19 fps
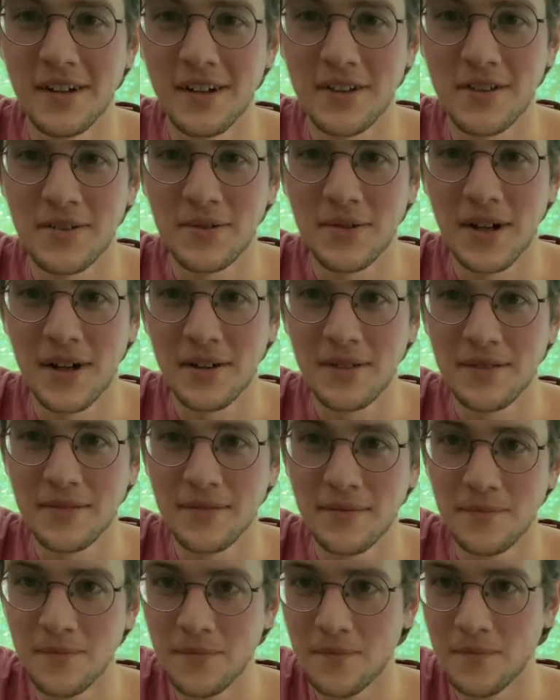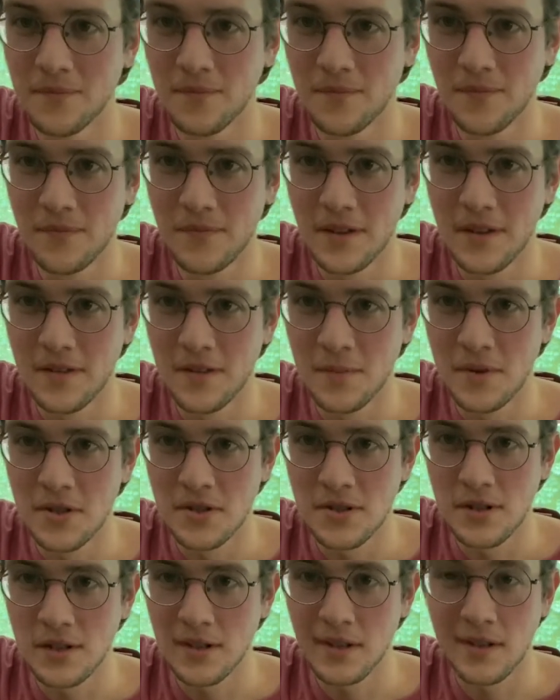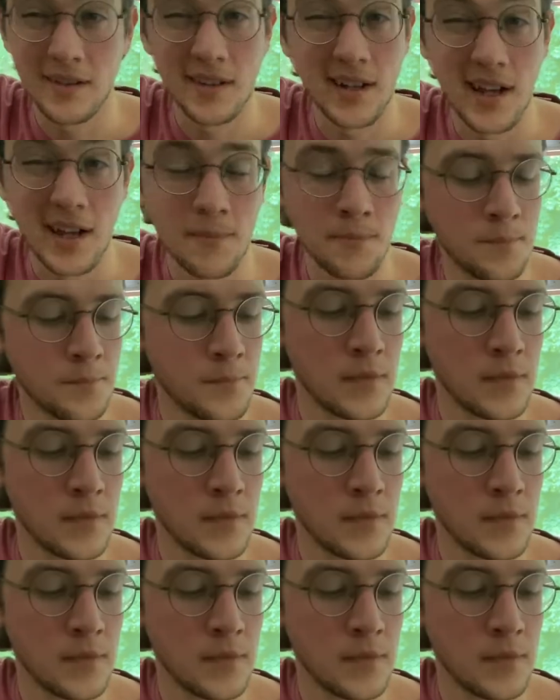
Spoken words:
throughout the music and the game.